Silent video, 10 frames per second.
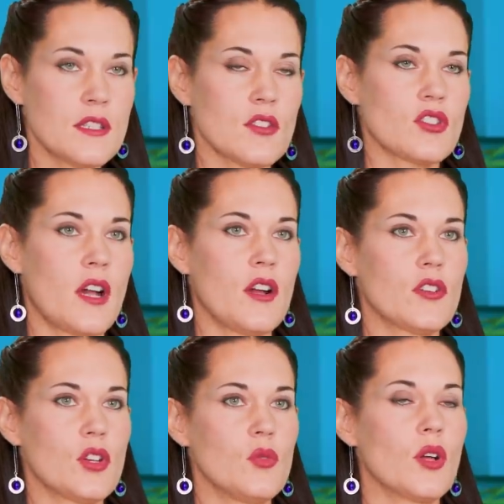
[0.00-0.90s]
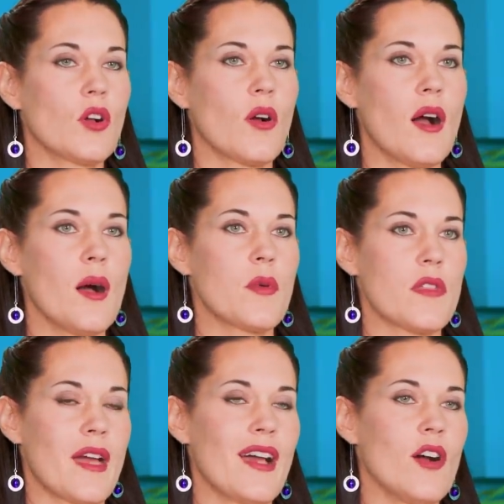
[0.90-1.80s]
is a child who will grow up with
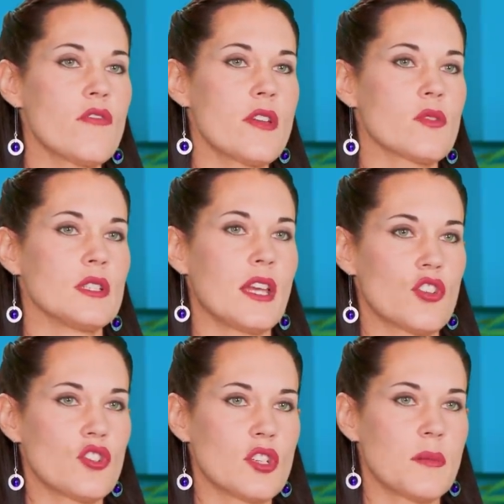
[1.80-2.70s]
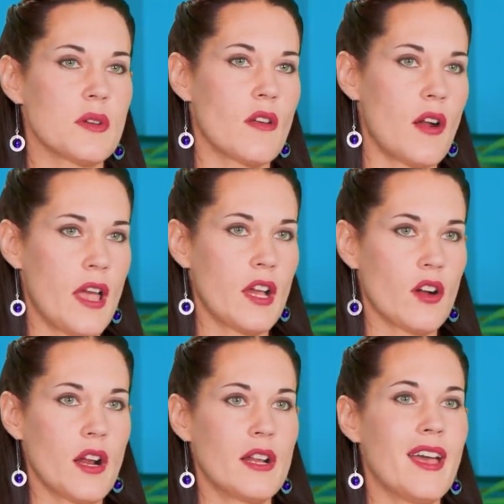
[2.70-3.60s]
a healthy relationship to their
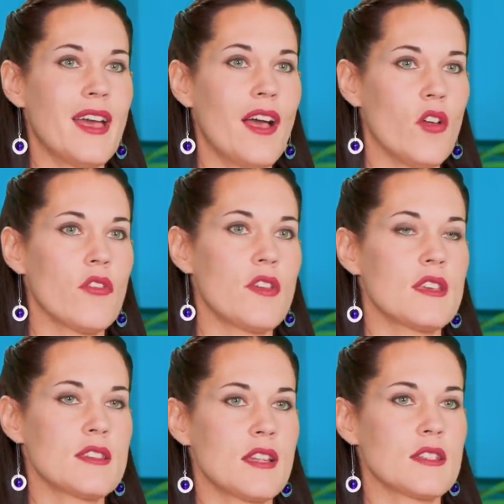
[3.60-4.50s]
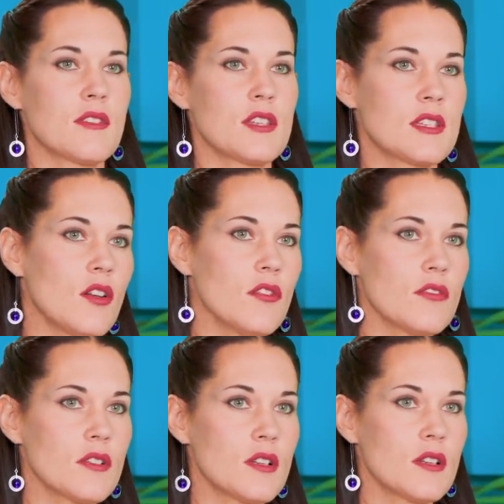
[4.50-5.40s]
anger and a healthy sense of
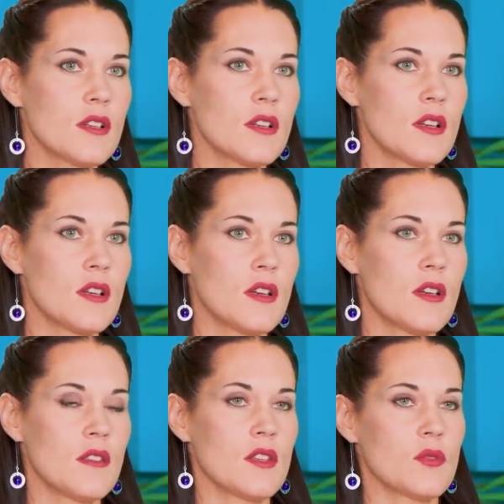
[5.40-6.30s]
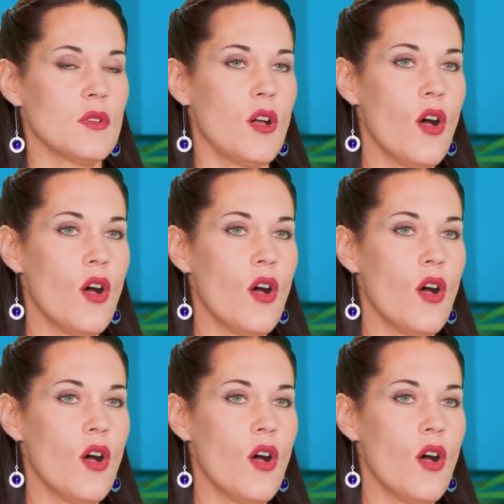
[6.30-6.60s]
self. This will